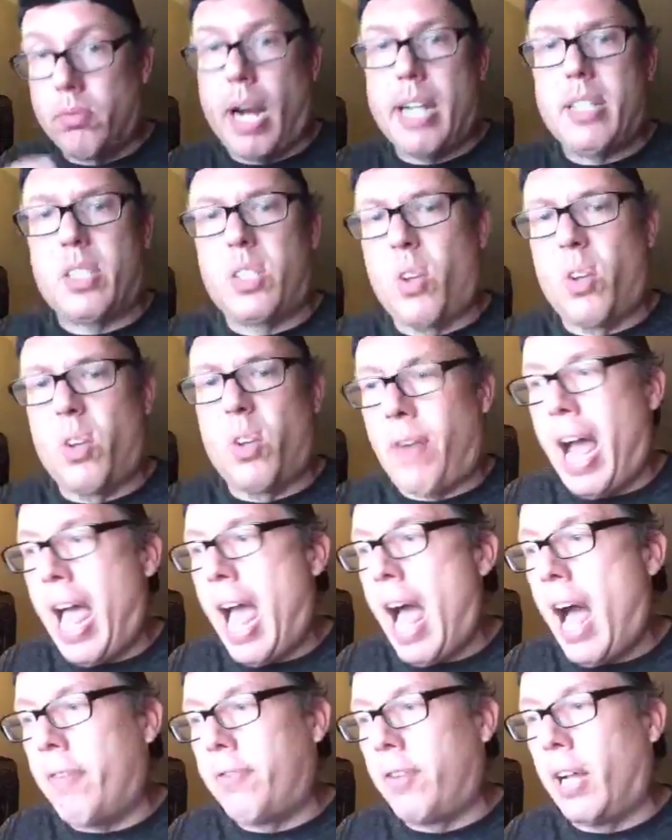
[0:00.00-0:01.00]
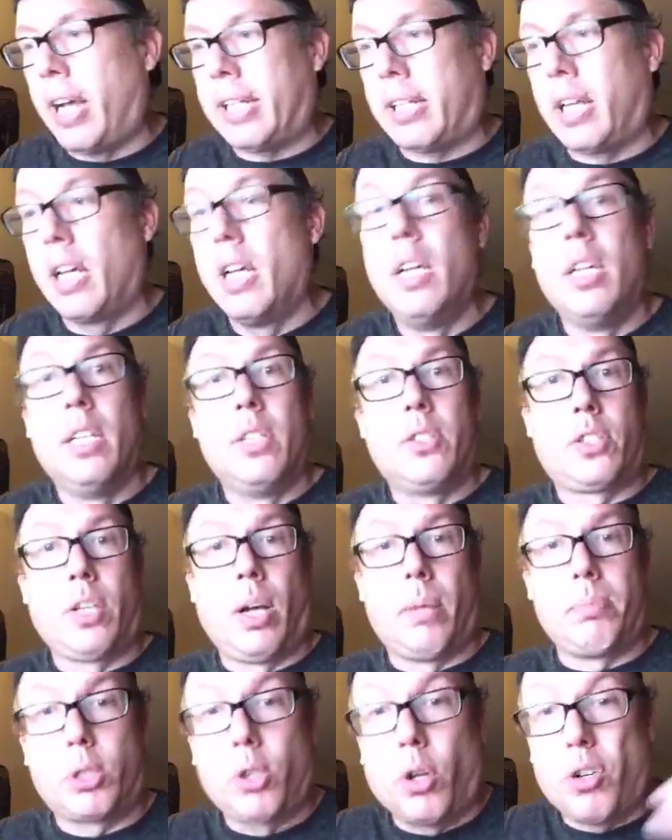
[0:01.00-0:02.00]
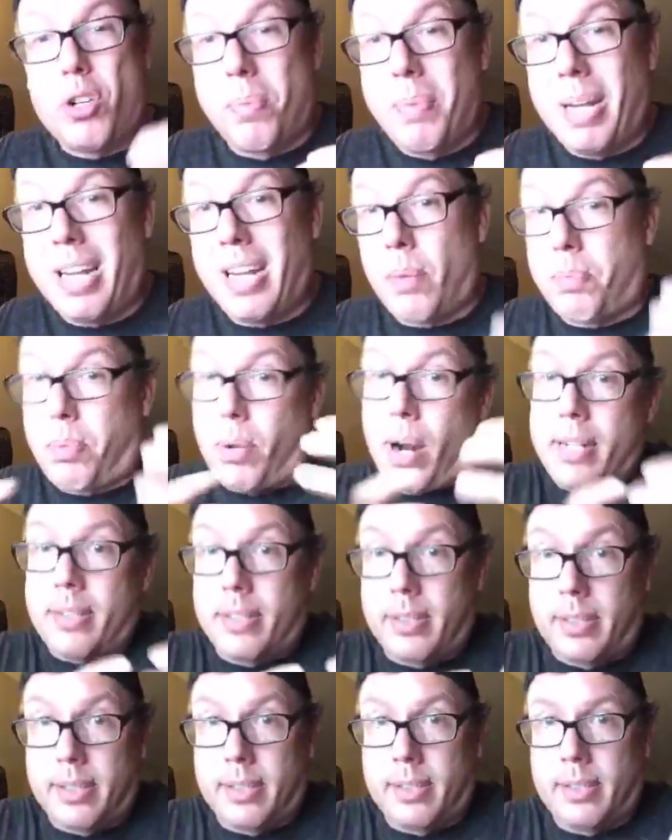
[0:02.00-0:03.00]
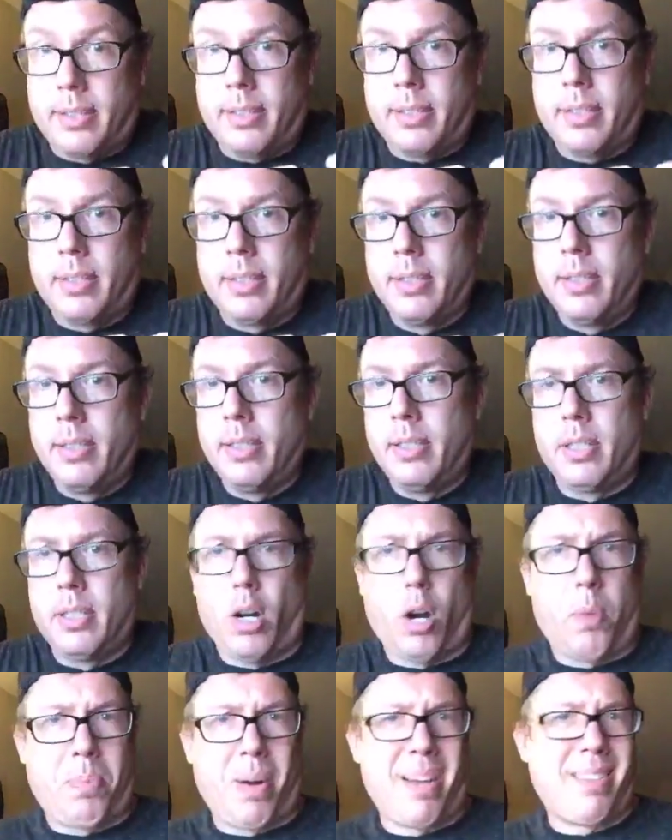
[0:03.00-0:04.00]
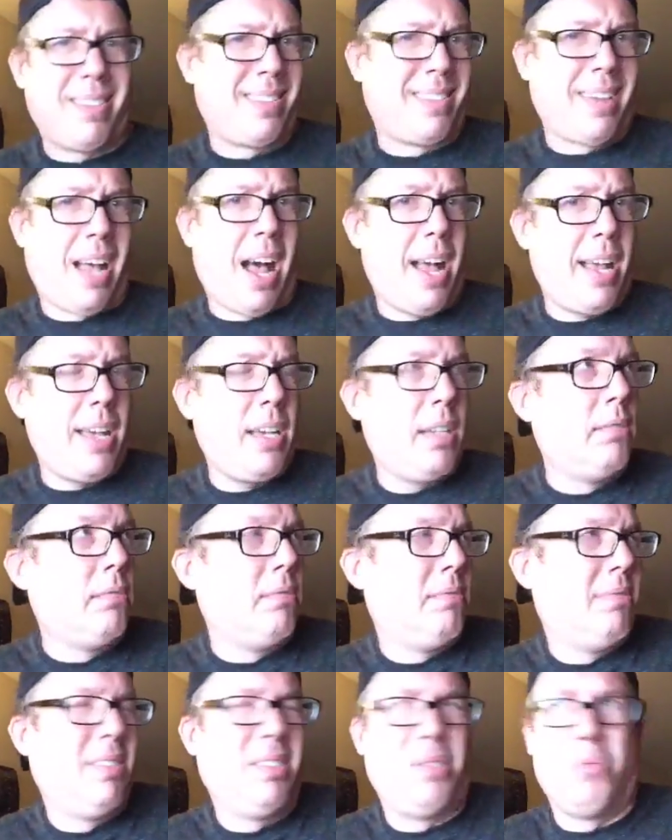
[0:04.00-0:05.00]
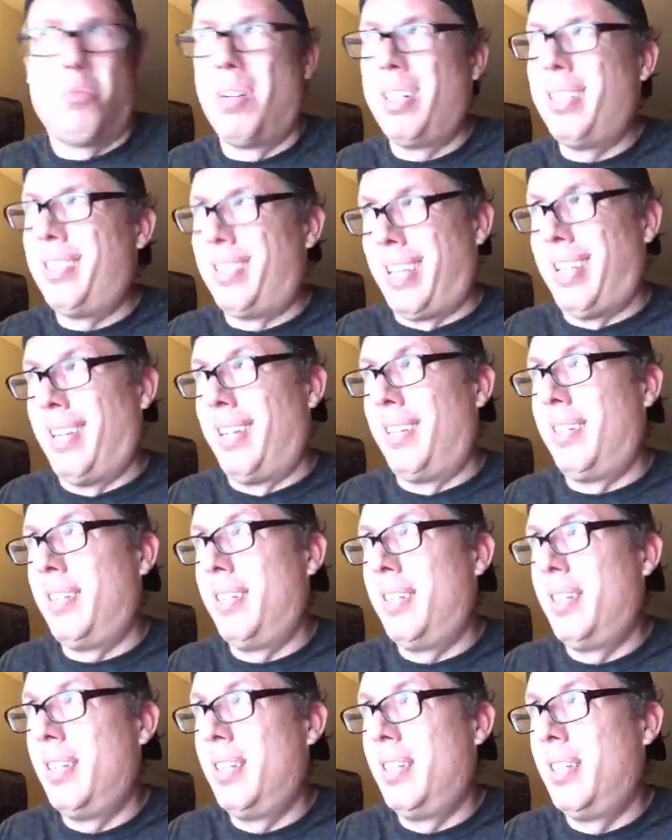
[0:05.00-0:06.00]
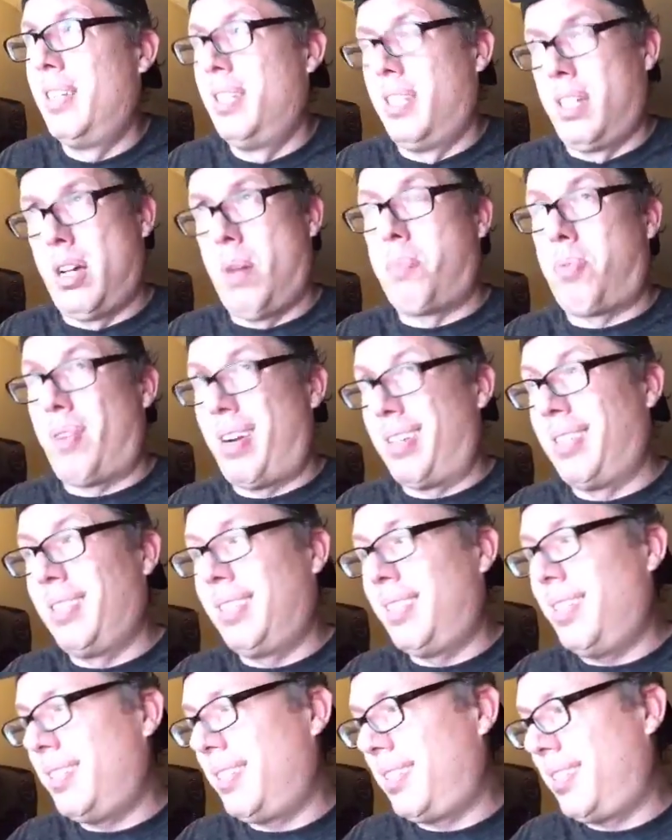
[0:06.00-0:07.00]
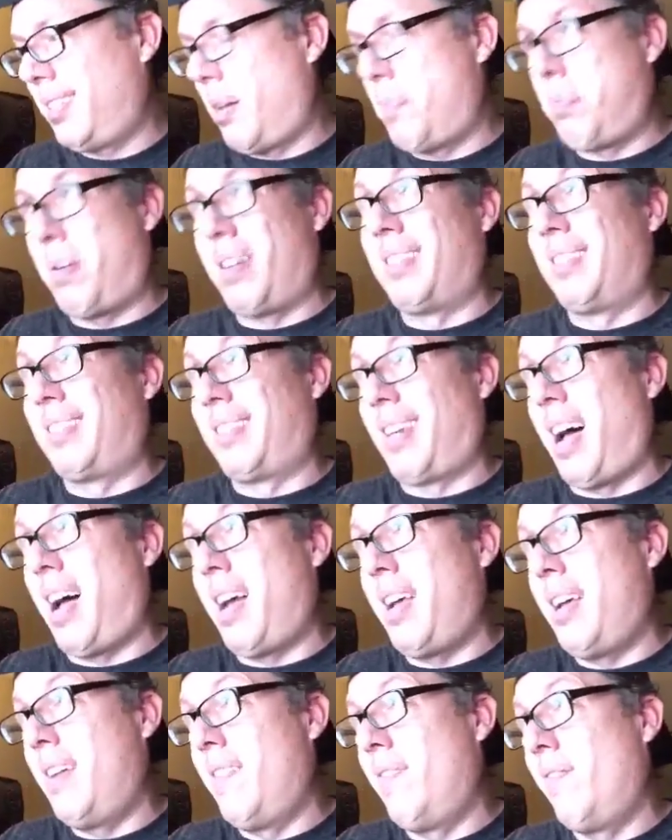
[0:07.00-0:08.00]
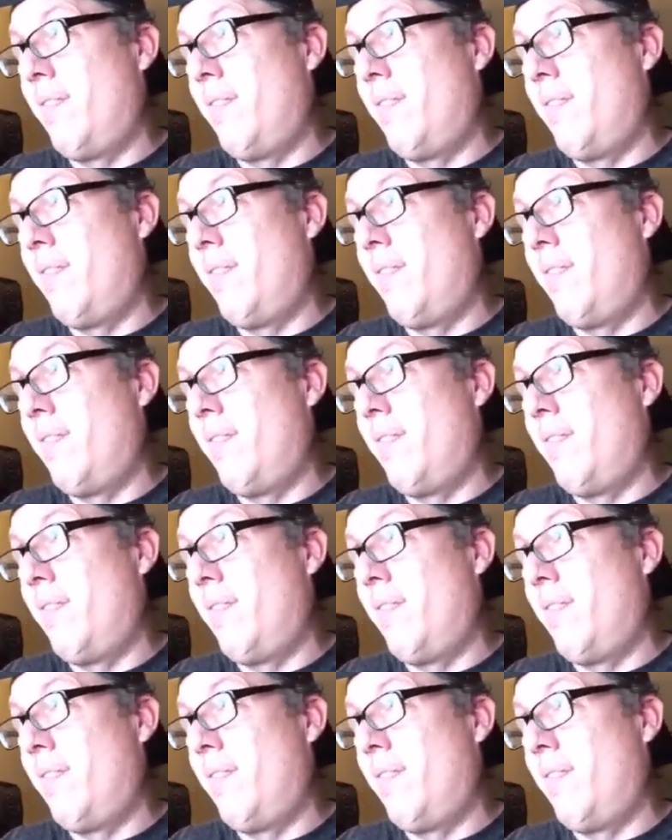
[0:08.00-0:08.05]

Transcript: right? So if I have like some social media apprentices or apprentice I, what is it? Apprentices? Apprentice I?